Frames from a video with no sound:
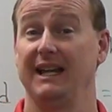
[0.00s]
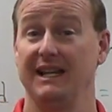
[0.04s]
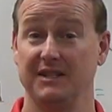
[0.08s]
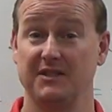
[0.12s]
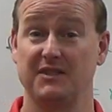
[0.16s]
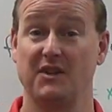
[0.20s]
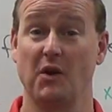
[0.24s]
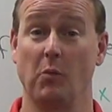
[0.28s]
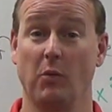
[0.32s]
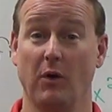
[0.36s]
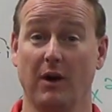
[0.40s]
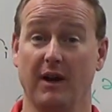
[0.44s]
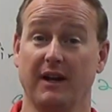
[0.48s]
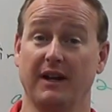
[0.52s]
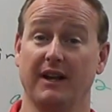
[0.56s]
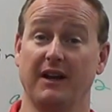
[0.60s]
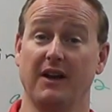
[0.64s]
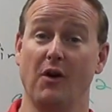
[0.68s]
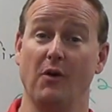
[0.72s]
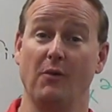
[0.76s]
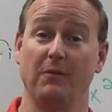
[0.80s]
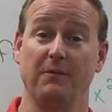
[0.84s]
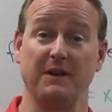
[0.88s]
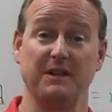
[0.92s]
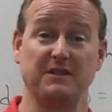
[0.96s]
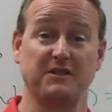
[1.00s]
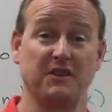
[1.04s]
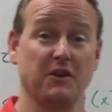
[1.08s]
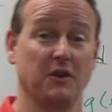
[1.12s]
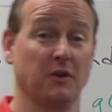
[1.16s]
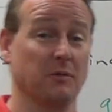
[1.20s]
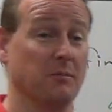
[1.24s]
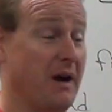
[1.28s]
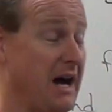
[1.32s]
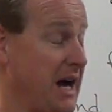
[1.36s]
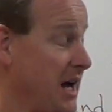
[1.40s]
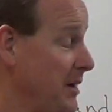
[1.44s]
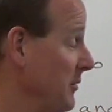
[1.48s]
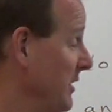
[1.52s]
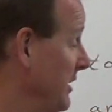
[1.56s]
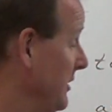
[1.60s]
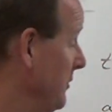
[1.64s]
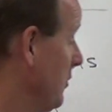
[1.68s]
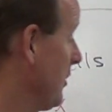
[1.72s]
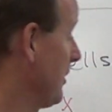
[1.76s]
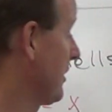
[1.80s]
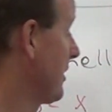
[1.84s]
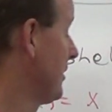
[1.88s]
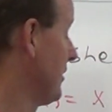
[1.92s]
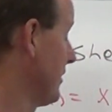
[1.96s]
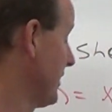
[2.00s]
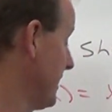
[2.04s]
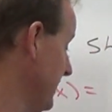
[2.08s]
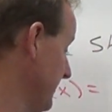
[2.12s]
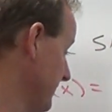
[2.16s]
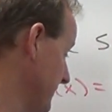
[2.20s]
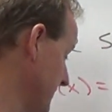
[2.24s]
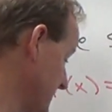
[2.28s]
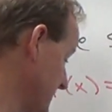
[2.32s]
So we're going to go visit your mama and we're going to give her